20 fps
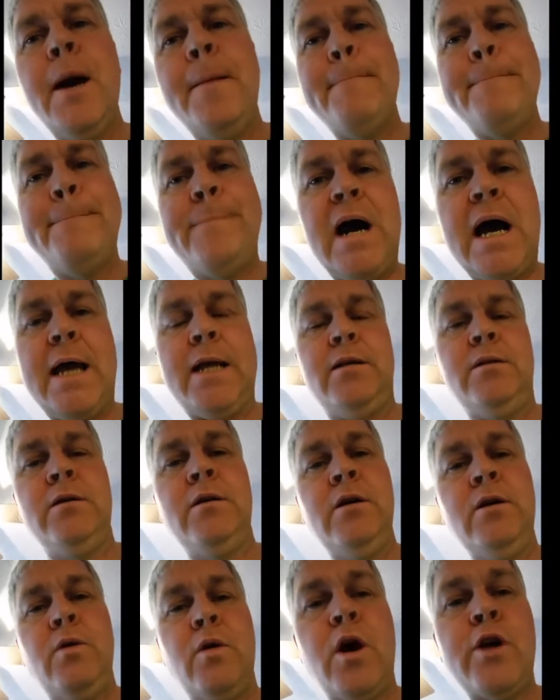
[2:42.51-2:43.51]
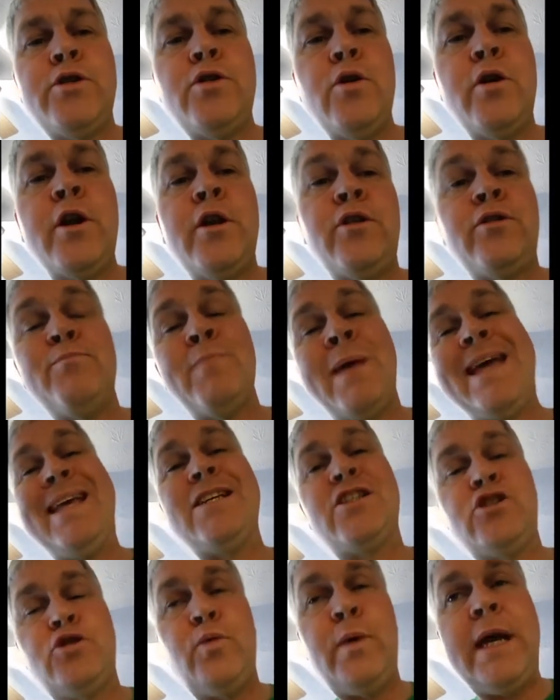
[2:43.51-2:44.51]
but we're also going to make
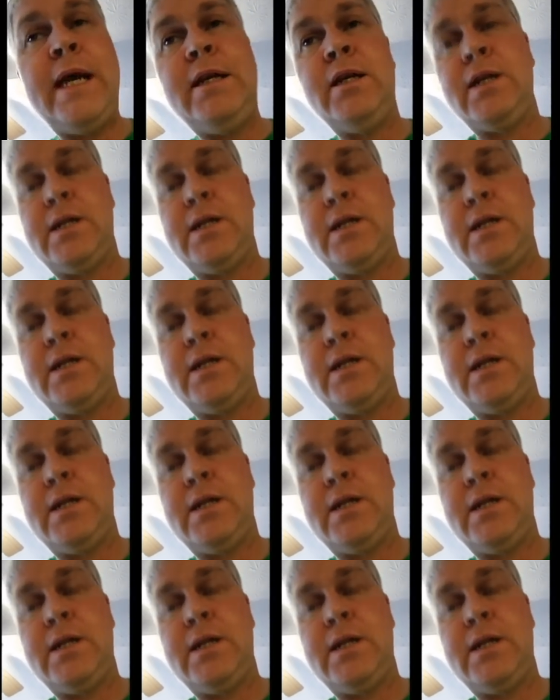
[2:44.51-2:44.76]
it sweet